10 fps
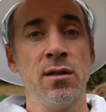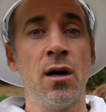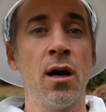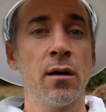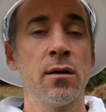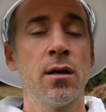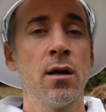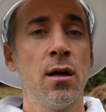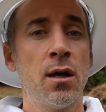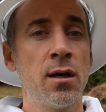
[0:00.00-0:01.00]
long,
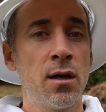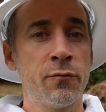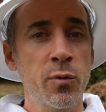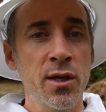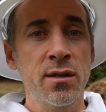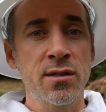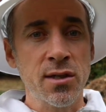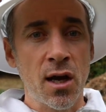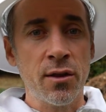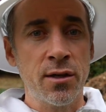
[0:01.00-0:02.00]
of pretty
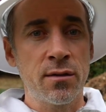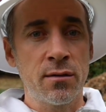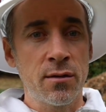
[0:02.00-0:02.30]
solid.